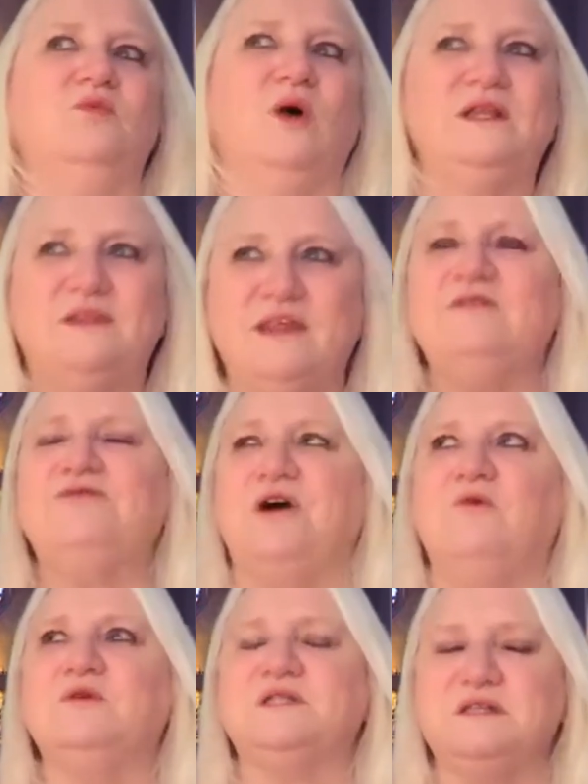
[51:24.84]
they
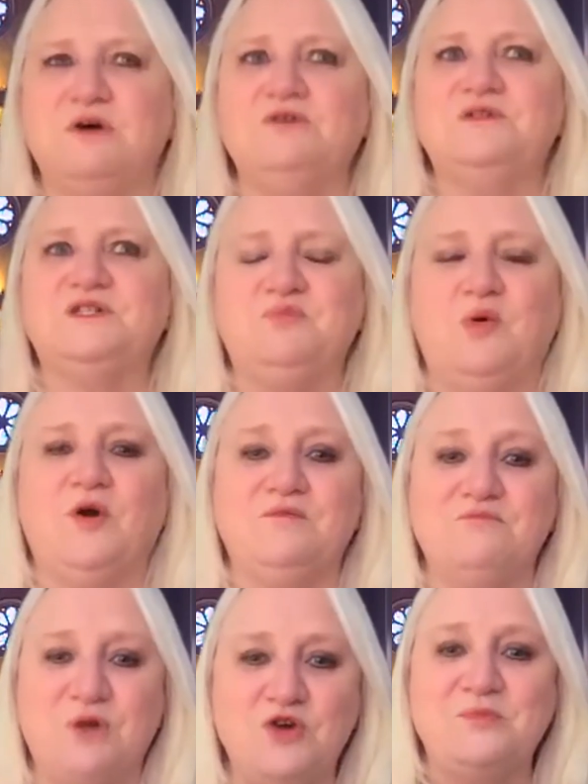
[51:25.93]
thought was the most important
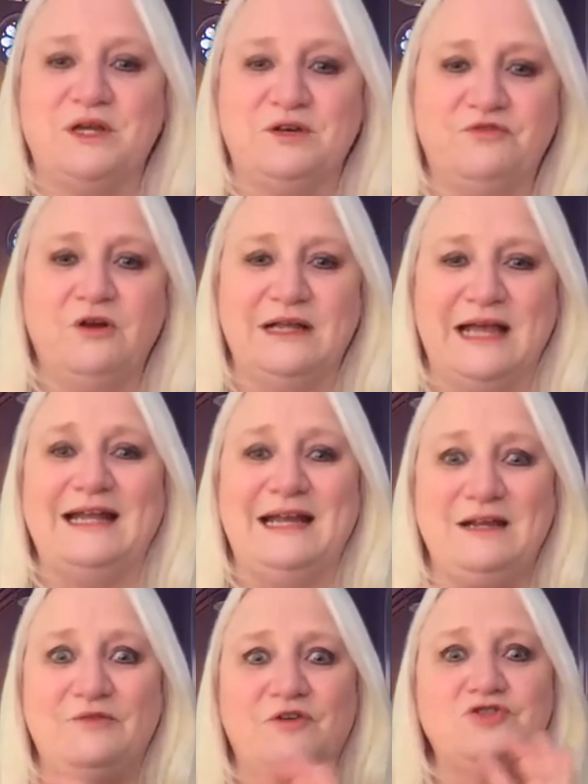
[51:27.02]
moment for
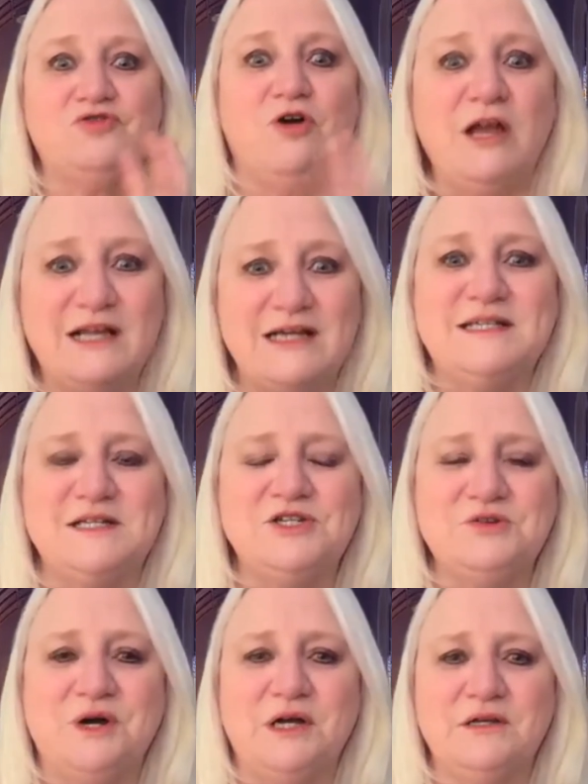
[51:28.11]
drawing us
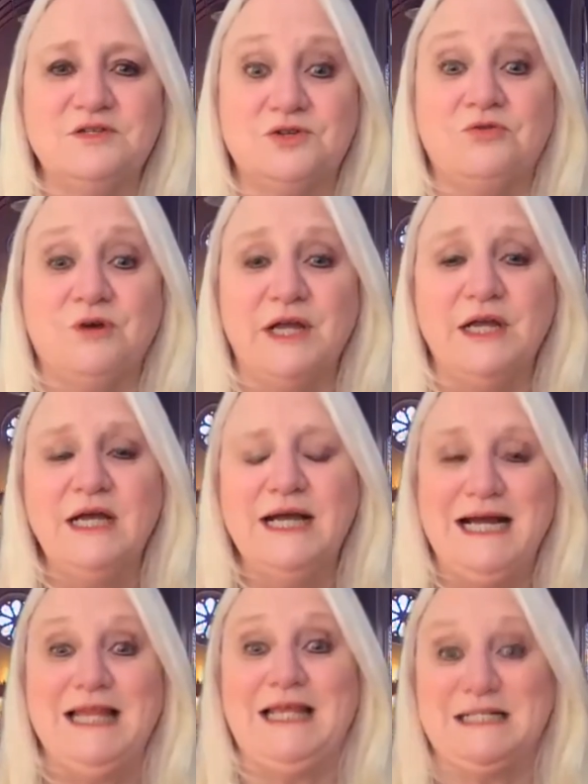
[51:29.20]
into a story.
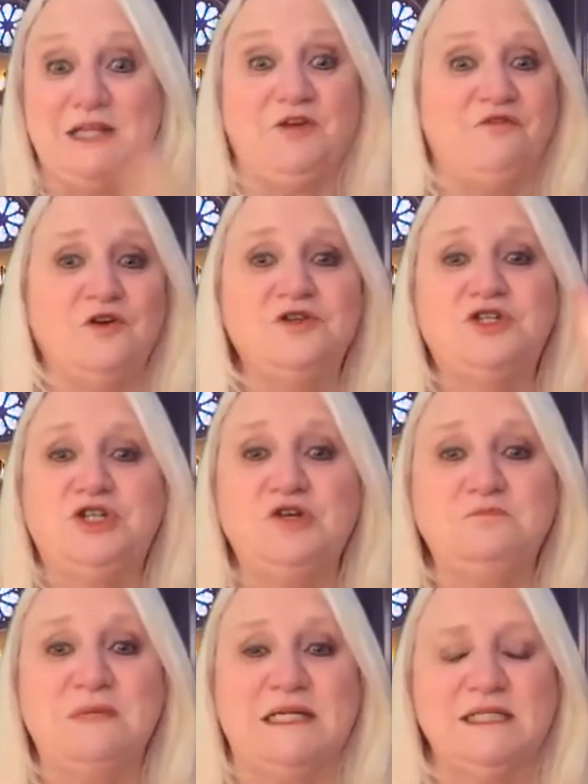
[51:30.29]
And they said the first 2
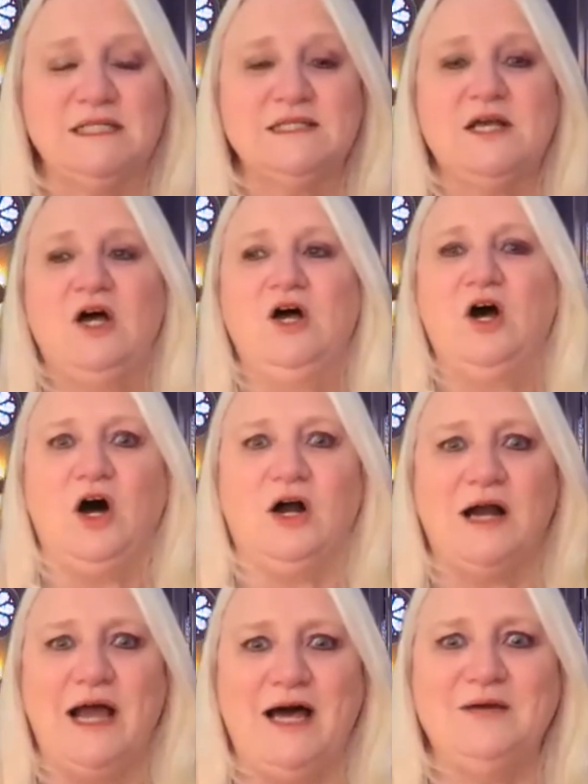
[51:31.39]
minutes
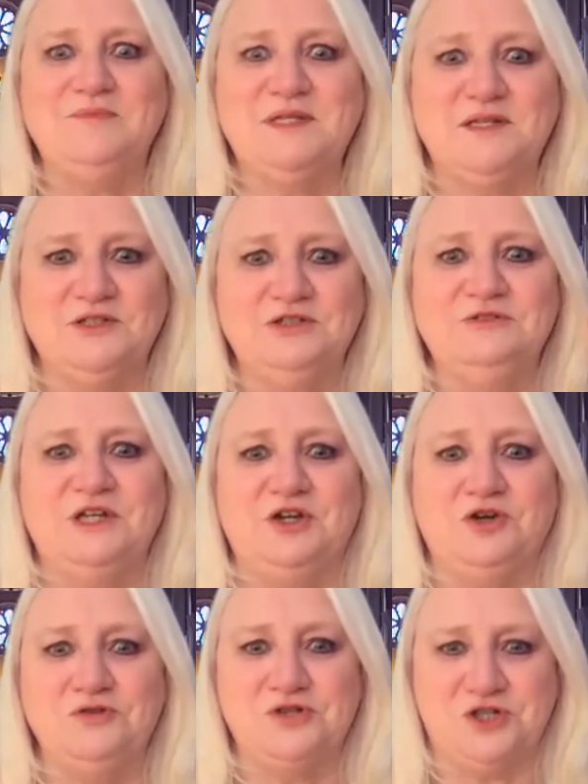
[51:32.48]
are absolutely
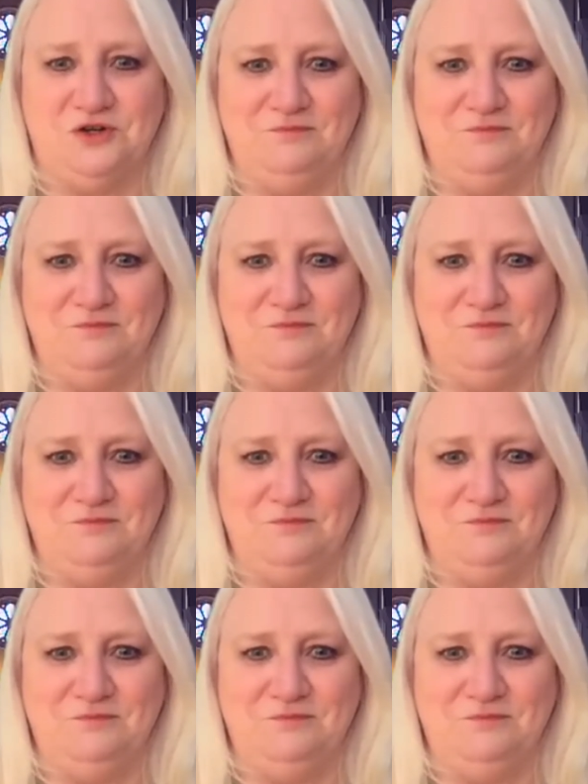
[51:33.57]
crucial,